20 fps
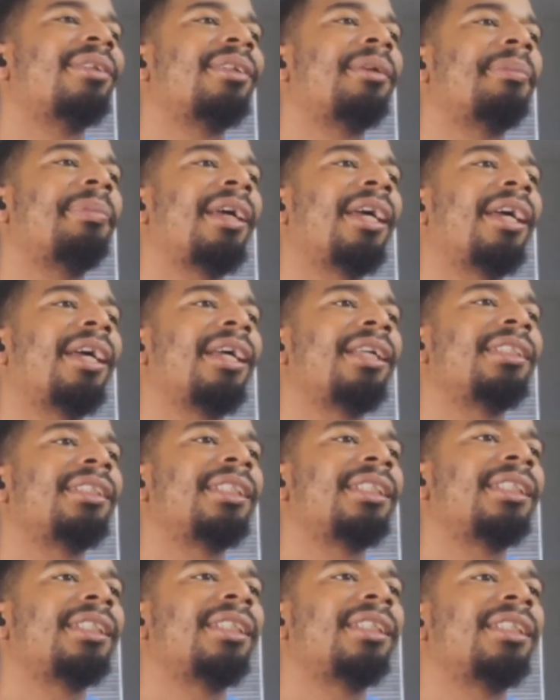Hines,
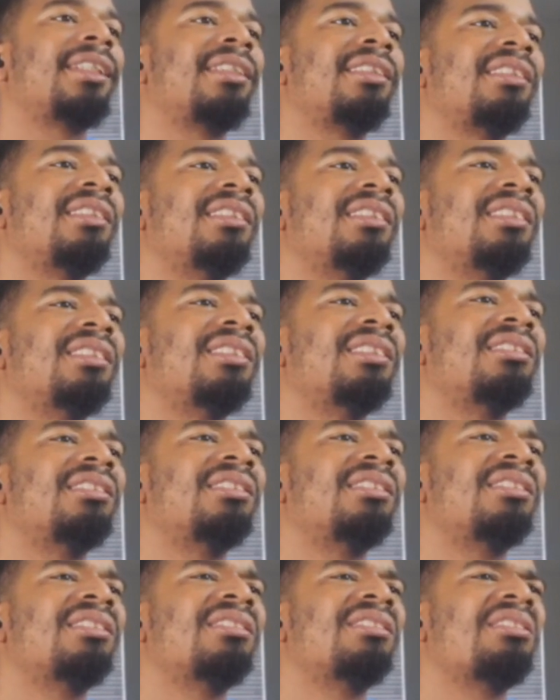flat ball.
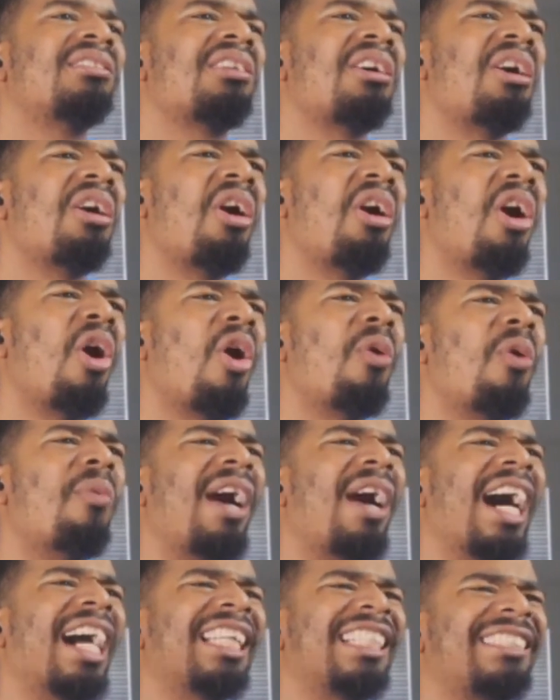The corner oh
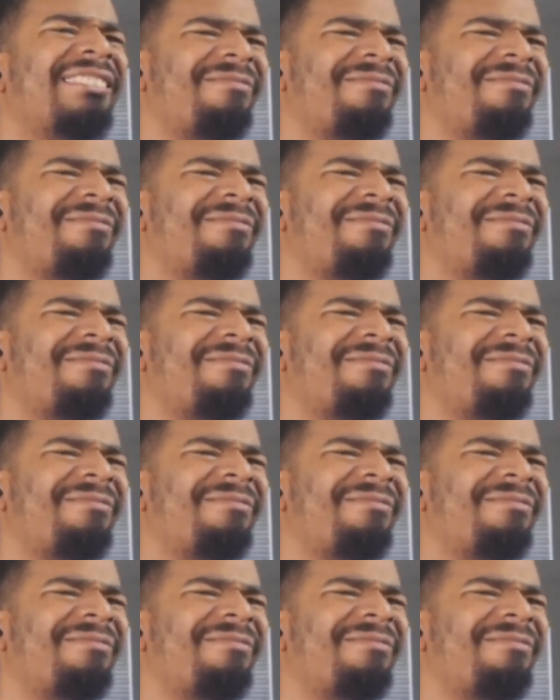my!